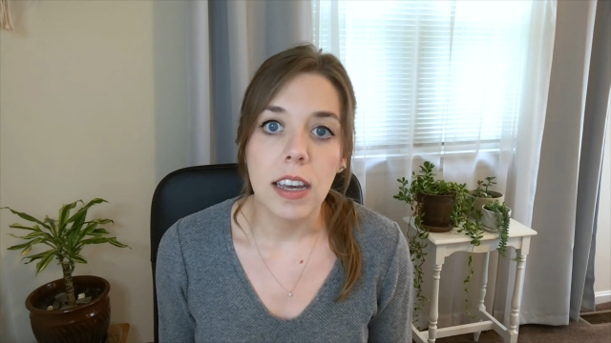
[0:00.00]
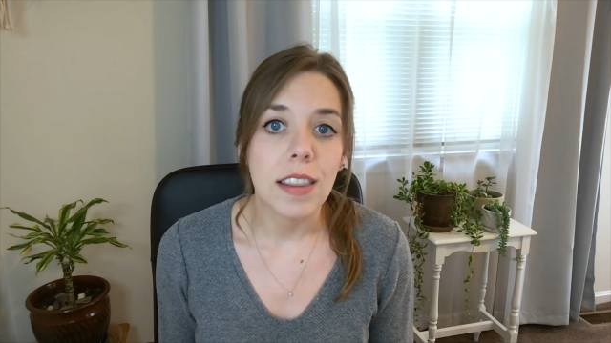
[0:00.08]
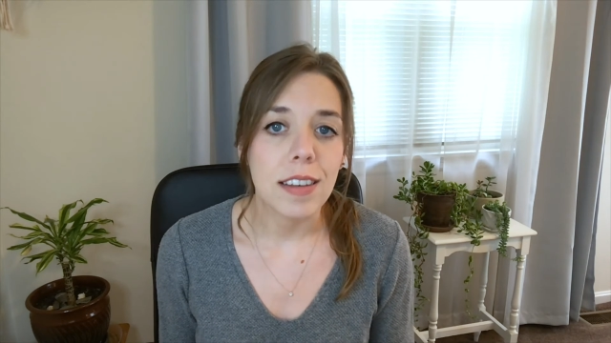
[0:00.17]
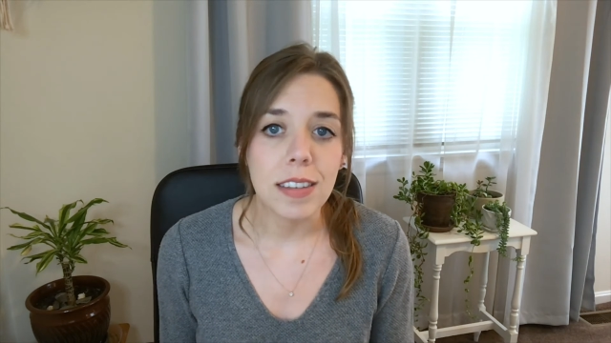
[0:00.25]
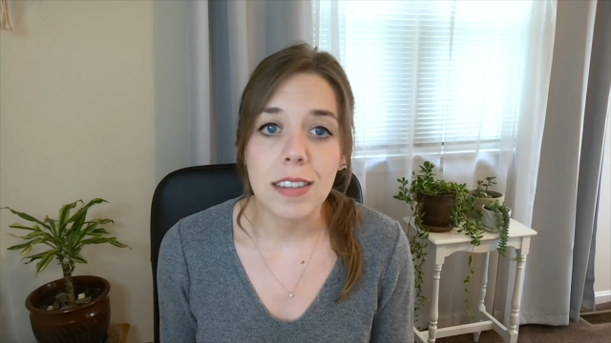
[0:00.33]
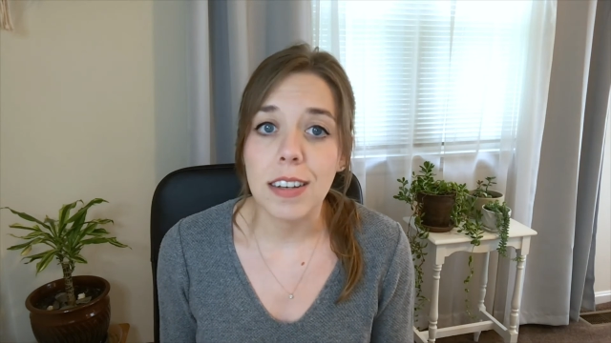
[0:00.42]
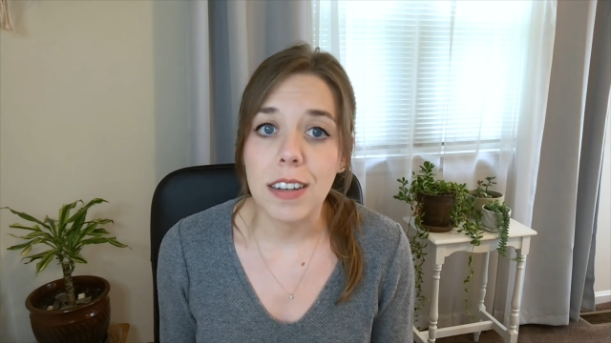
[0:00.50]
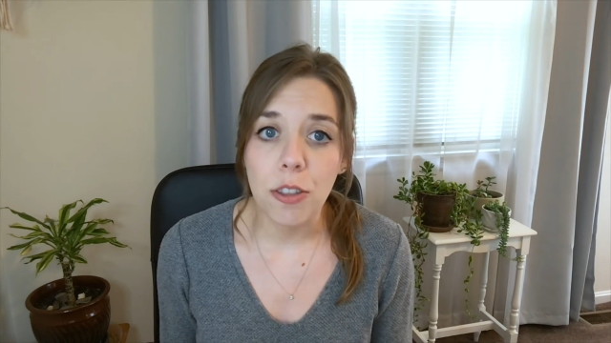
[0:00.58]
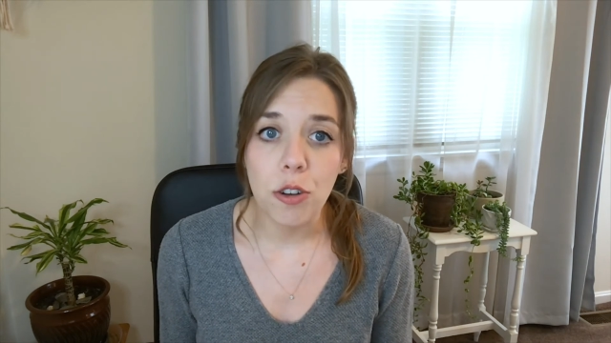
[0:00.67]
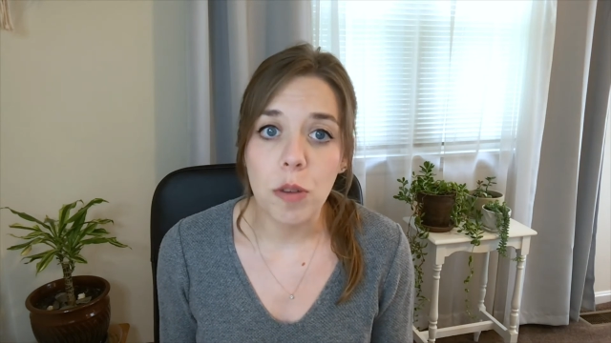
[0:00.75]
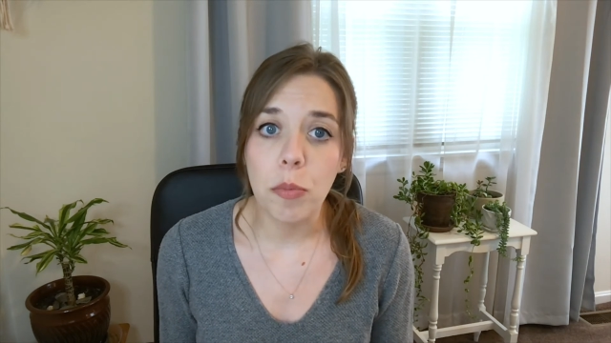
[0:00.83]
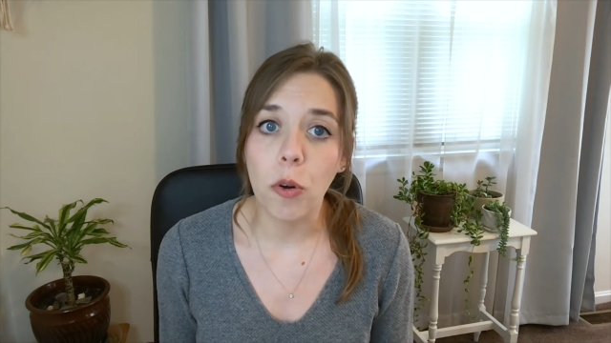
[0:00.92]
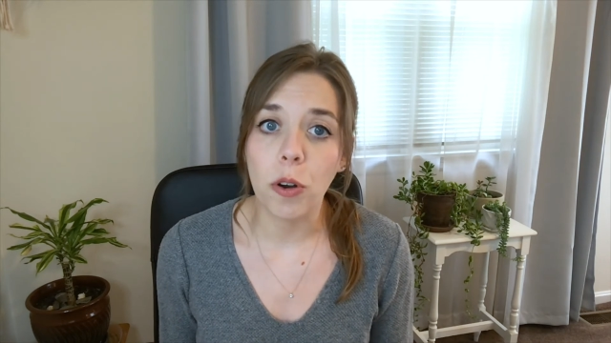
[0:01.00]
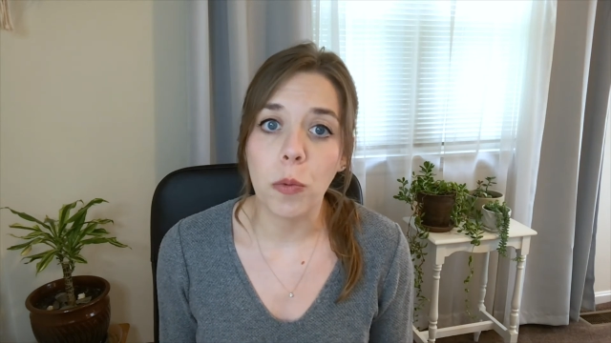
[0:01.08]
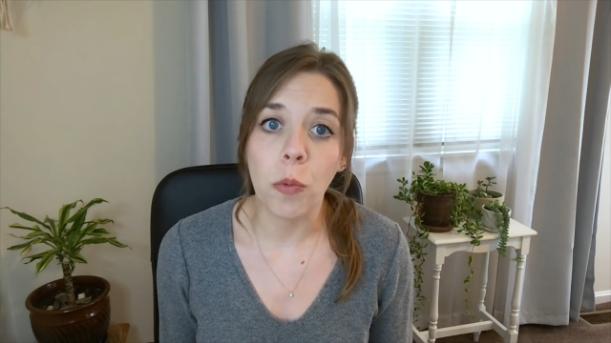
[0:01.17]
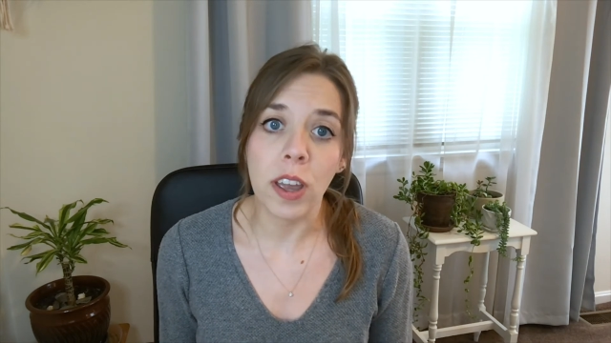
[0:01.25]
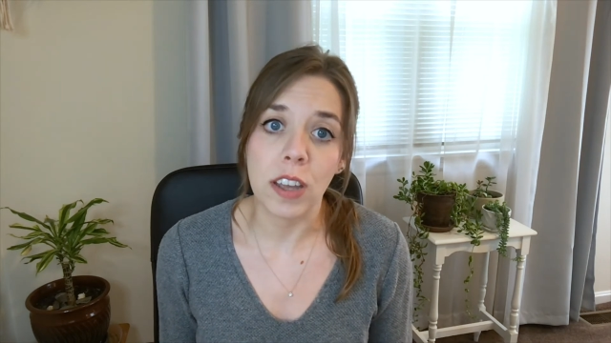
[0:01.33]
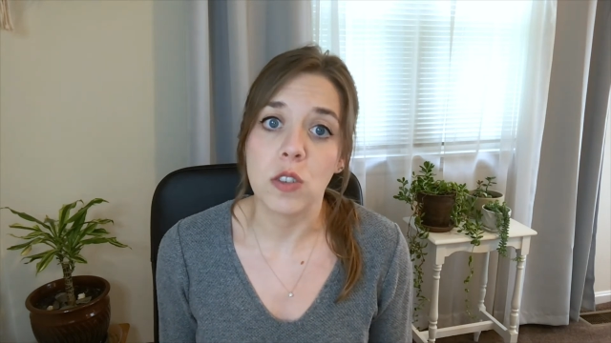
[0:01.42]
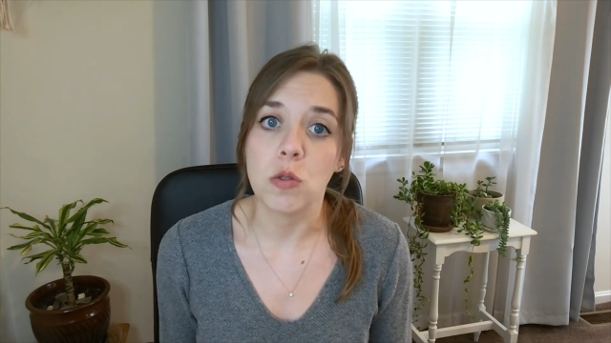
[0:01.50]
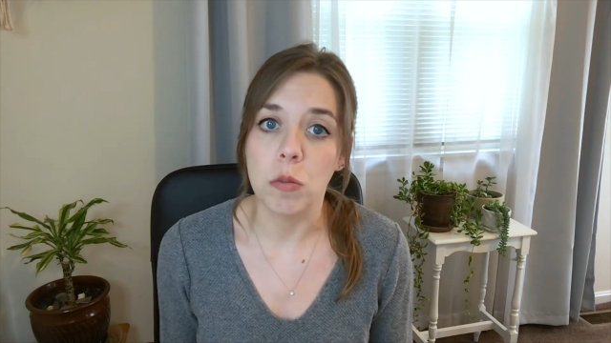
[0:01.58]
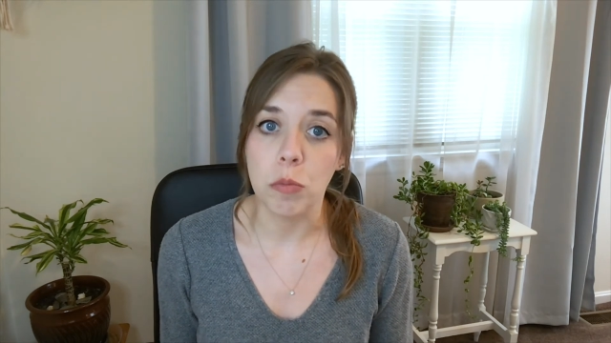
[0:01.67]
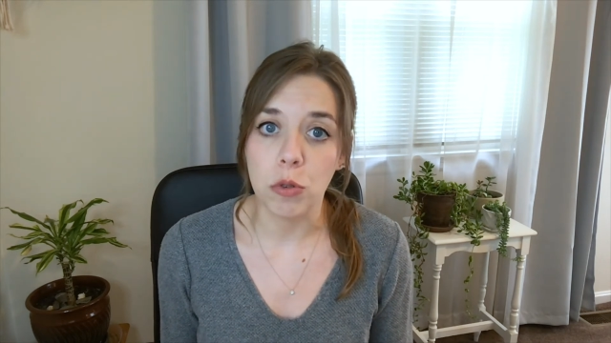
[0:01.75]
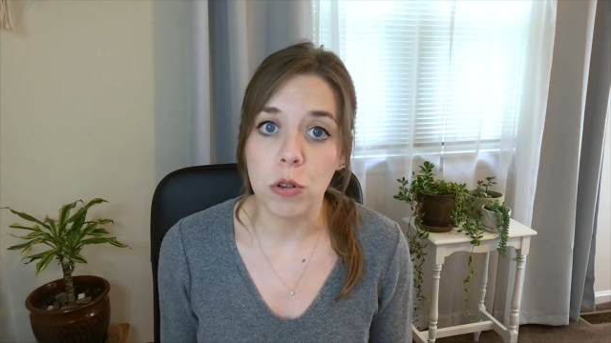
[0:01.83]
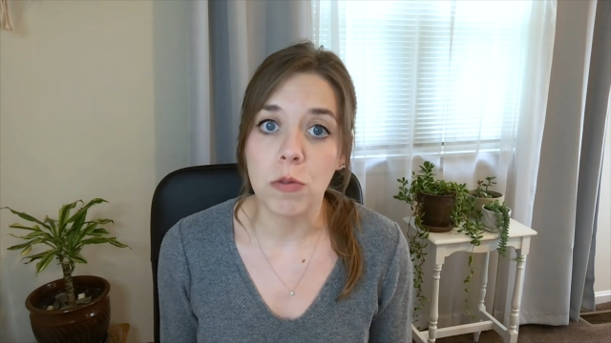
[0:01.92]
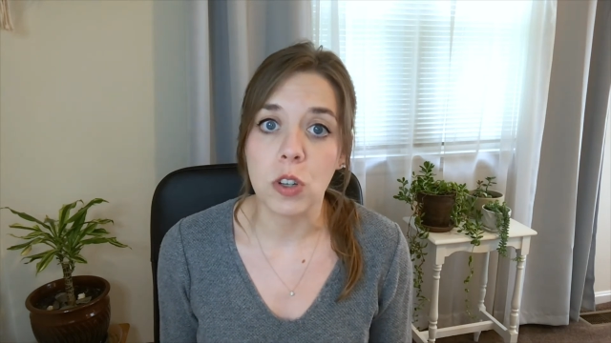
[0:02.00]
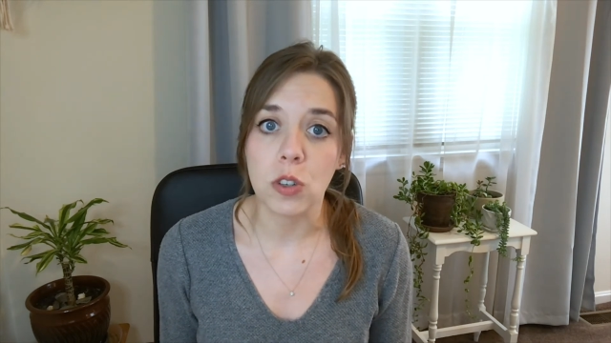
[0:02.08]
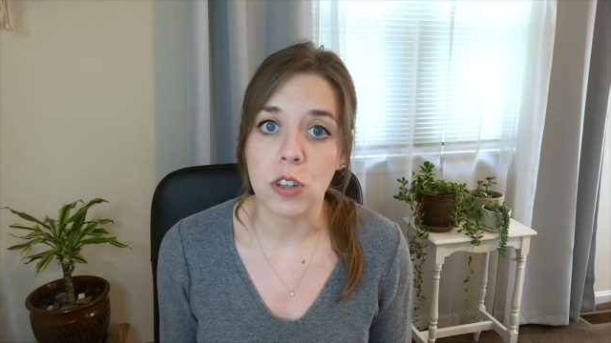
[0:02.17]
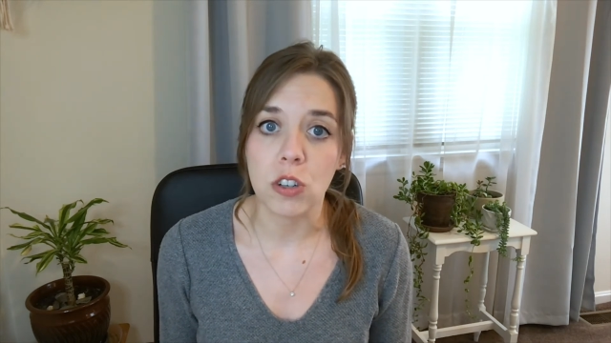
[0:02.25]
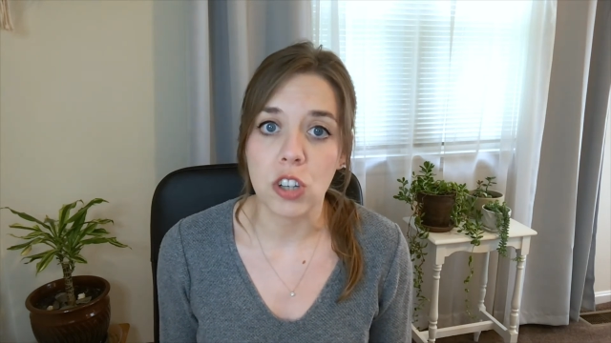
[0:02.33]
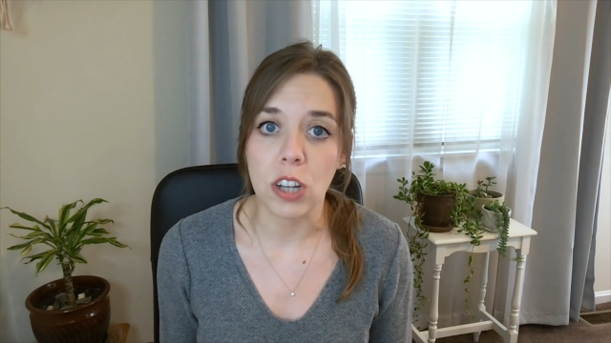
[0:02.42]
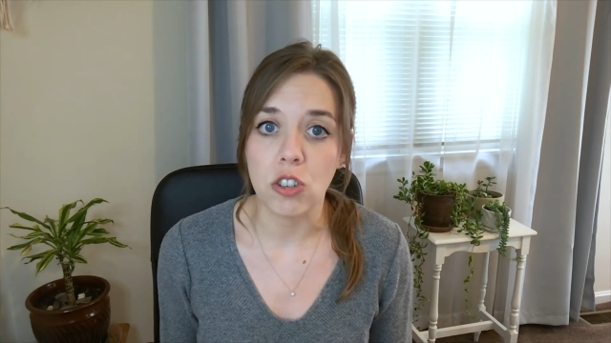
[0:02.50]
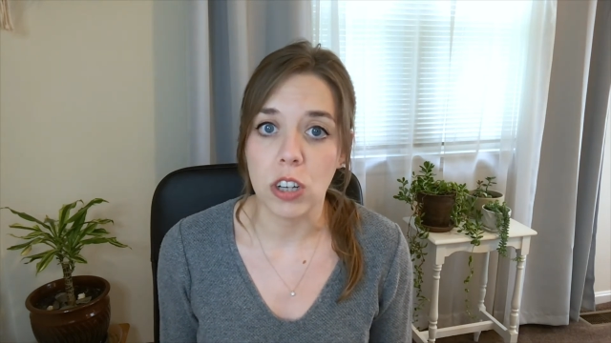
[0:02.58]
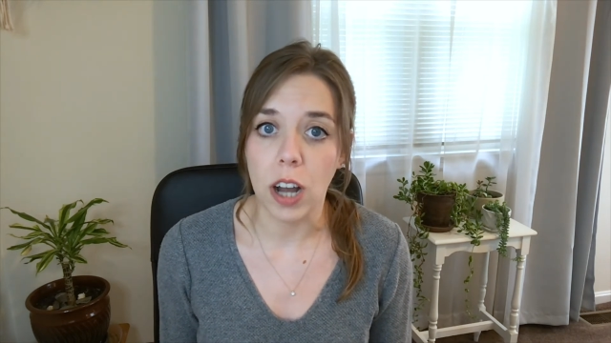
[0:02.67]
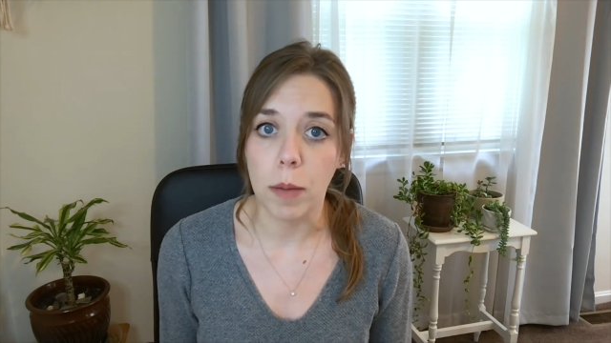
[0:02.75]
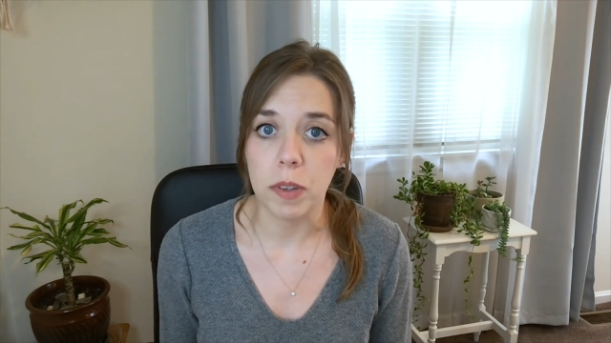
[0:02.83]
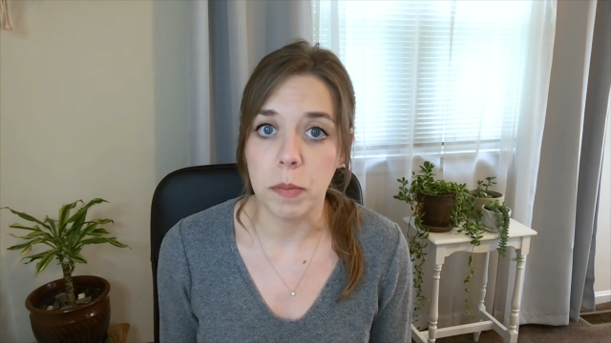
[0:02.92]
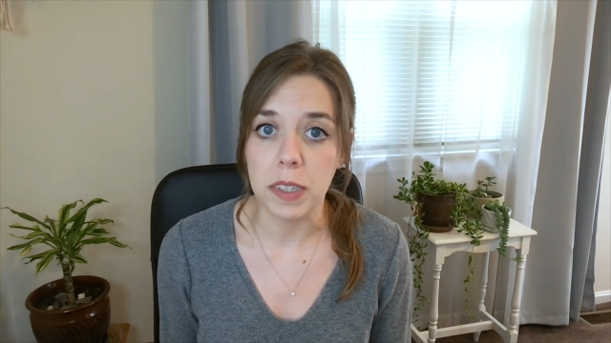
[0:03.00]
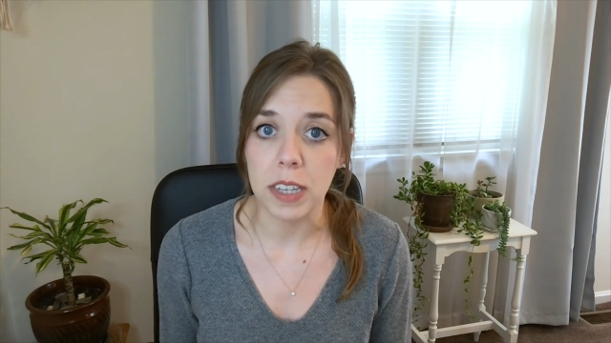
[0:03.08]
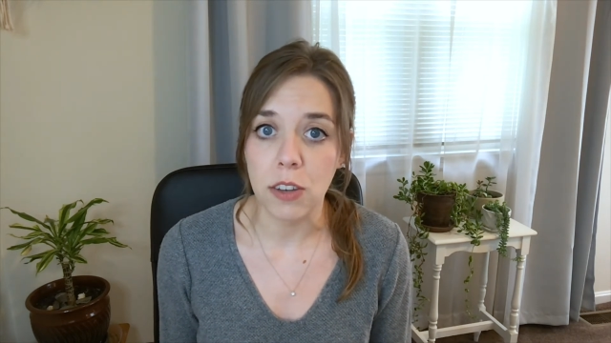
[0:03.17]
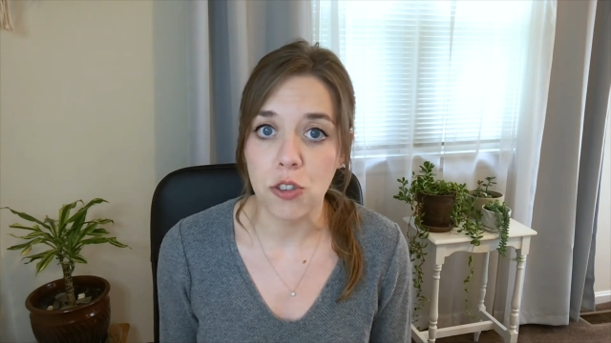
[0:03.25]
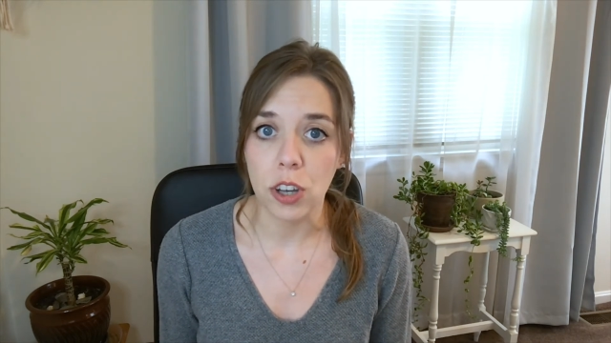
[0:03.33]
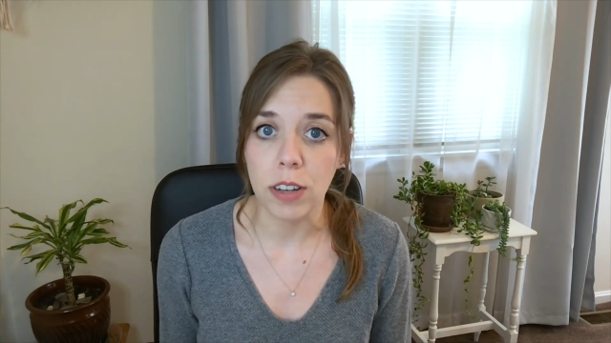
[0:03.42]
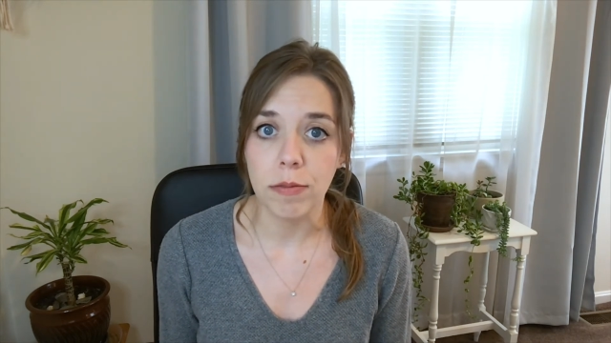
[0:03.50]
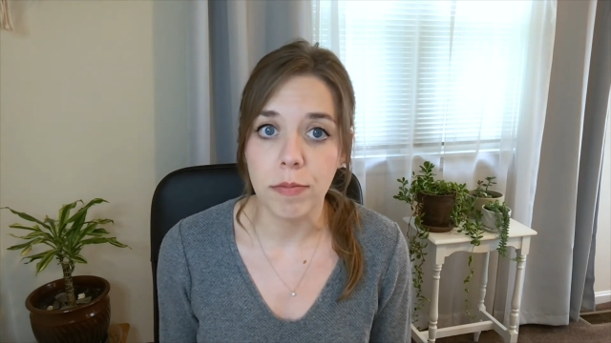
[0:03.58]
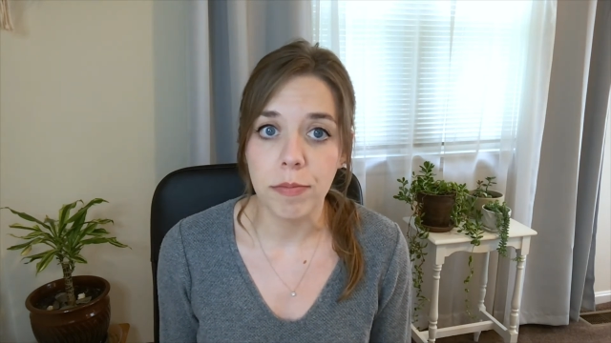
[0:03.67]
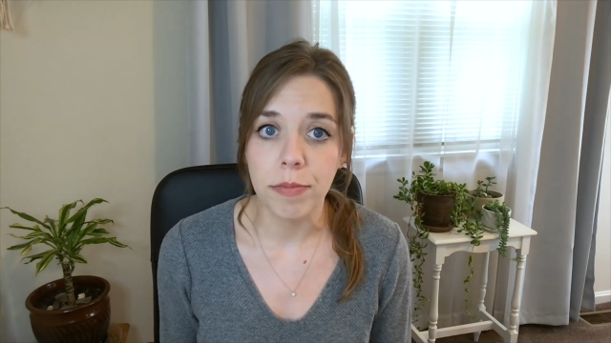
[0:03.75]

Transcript: This is another important way to improve your search engine optimization.